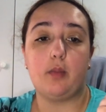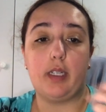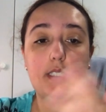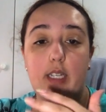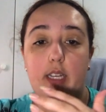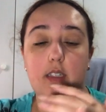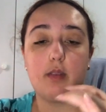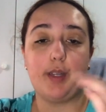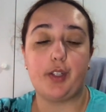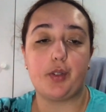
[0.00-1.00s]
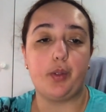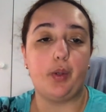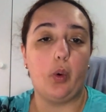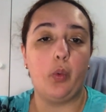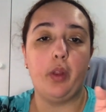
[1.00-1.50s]
my text, make sure
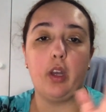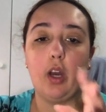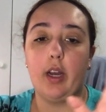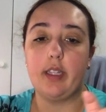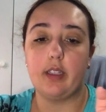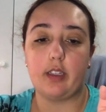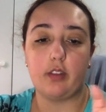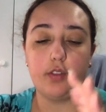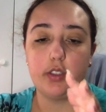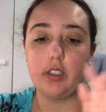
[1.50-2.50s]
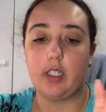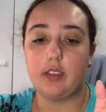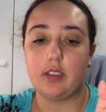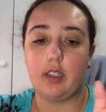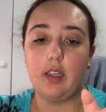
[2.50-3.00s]
all the first
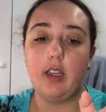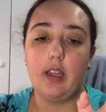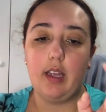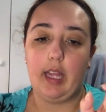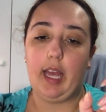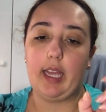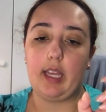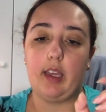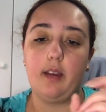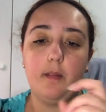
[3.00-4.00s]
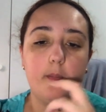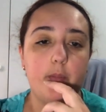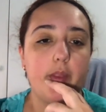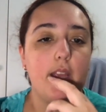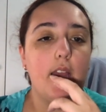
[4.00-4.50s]
lines are hanging.
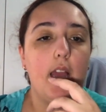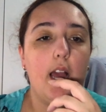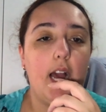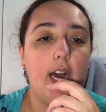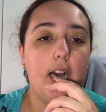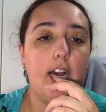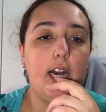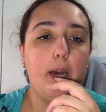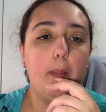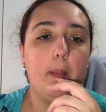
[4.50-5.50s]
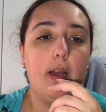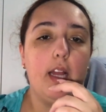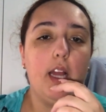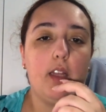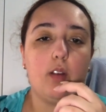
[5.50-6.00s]
I
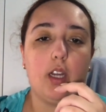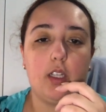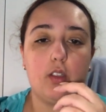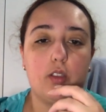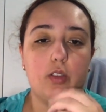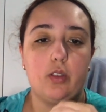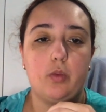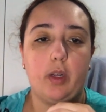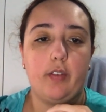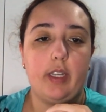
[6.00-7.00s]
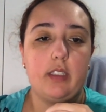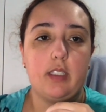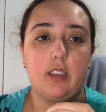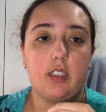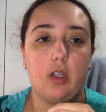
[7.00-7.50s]
can do whatever
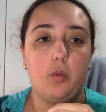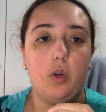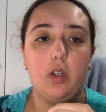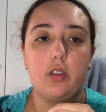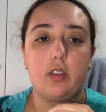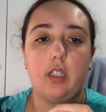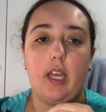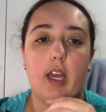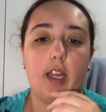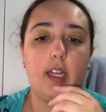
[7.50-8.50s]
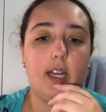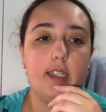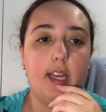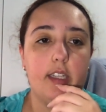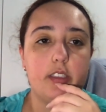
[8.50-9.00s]
indents I want. I can add
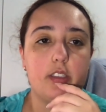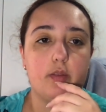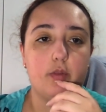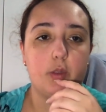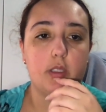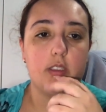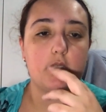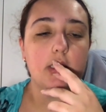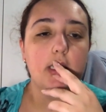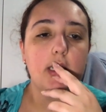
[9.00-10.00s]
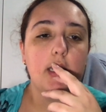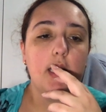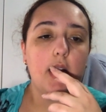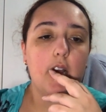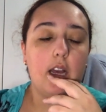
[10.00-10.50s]
headers and footers.
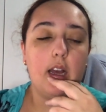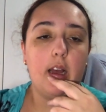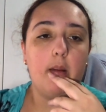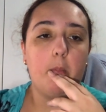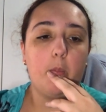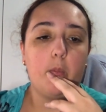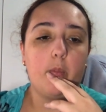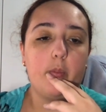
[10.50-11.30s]
I